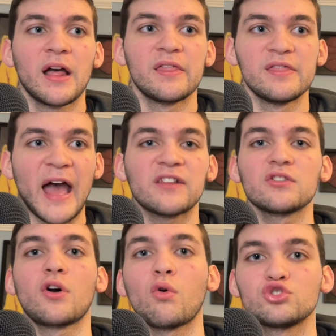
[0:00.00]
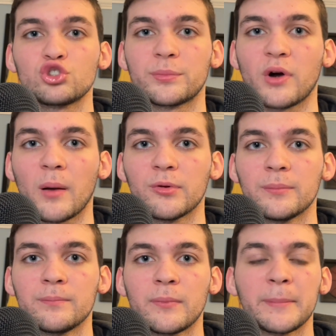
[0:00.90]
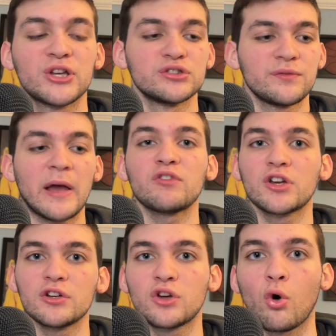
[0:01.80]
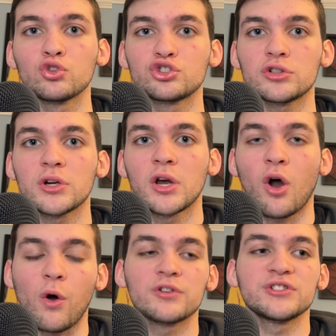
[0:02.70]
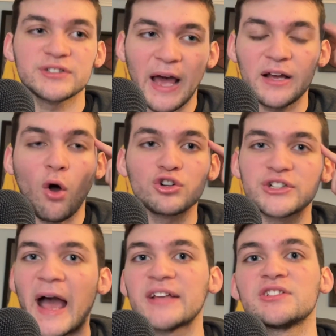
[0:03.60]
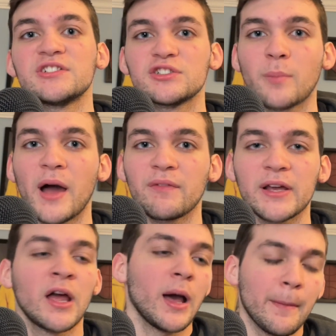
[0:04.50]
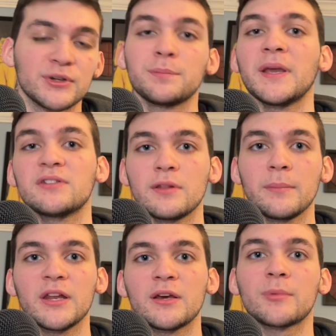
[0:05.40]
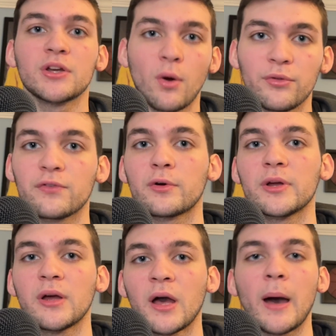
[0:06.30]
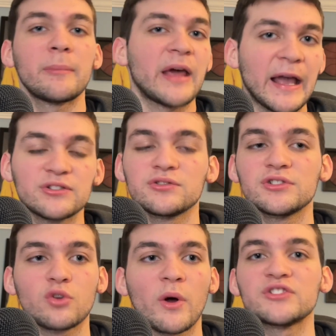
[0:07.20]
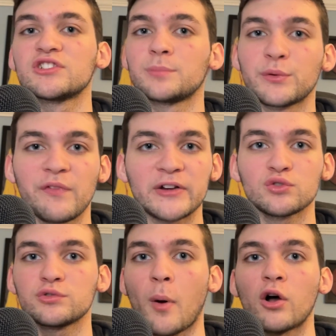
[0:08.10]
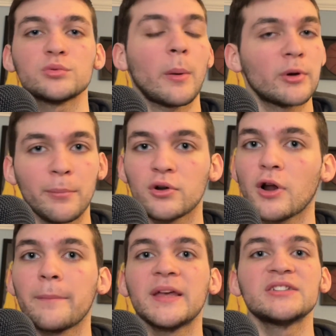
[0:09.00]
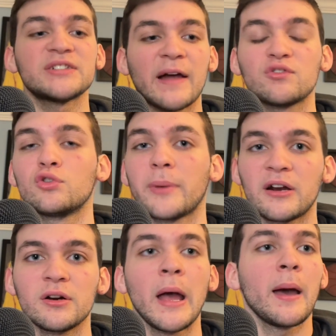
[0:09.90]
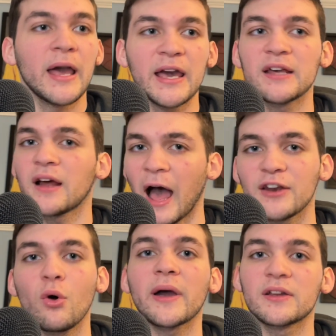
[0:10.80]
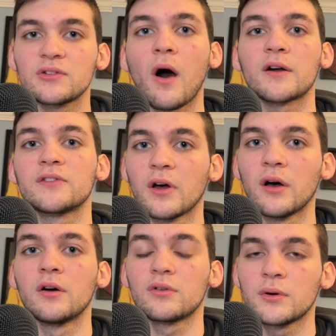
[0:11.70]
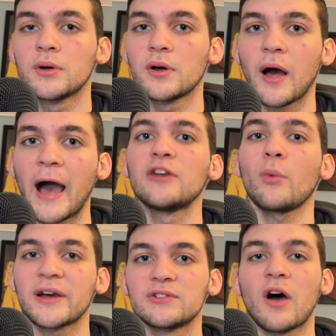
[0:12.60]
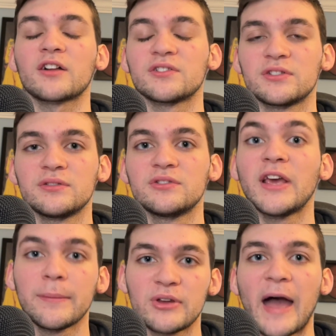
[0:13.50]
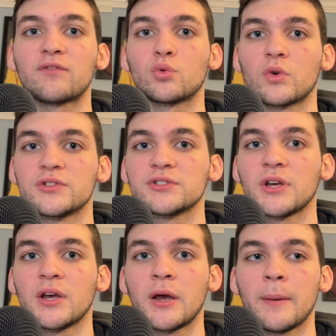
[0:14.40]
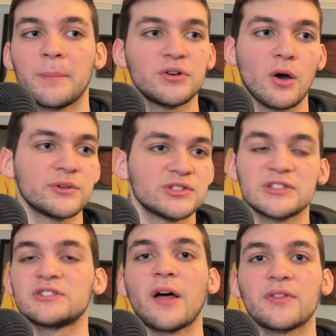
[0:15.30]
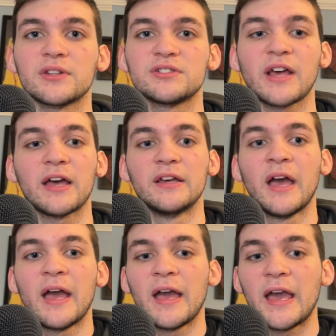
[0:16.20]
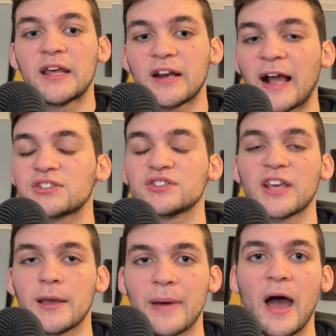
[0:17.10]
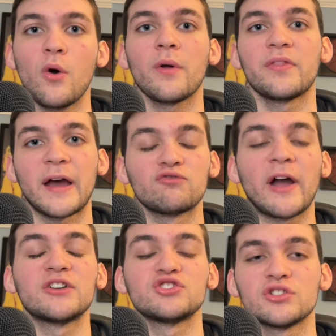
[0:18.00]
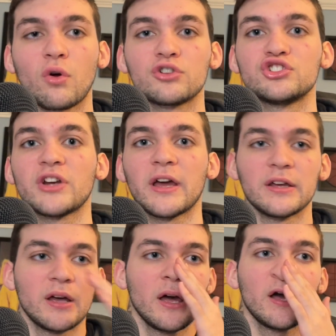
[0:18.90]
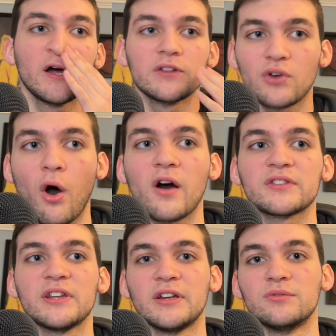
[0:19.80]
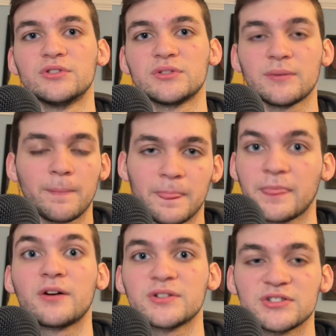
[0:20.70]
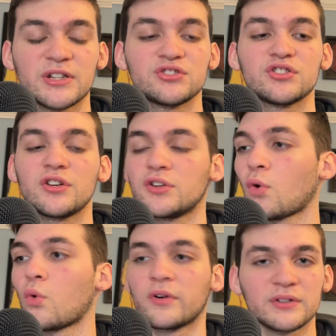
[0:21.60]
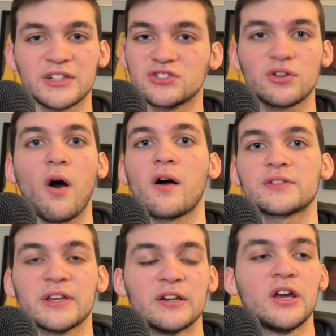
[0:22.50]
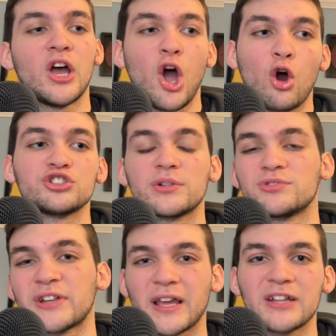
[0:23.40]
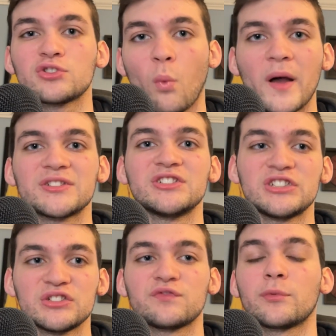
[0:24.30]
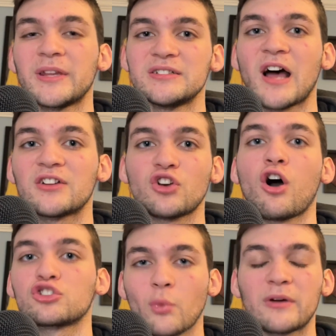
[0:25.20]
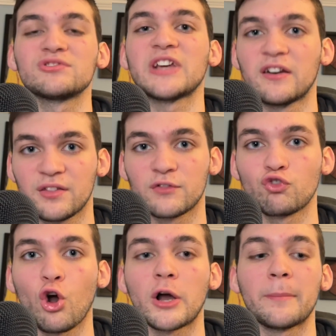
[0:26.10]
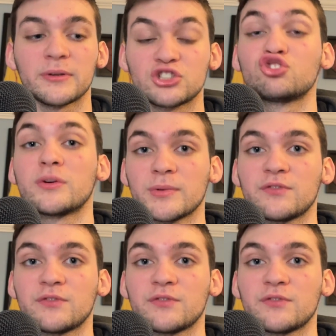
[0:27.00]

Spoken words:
that's a culture problem. Because if you have a good culture, RJ has it in his mind, like, I'm going to speak to the media, I'm going to go through it, I'm going to answer these questions as professional as possible, I'm going to put it on me and say I have to do better, and I know I could talk to Thibs afterwards. But no, he just has nothing to say. And it actually came out that Reddish and RJ talked, and it was their decision, or they just talked, and RJ was like, it's a wise decision for me to not talk so I don't say anything wrong. I'm extremely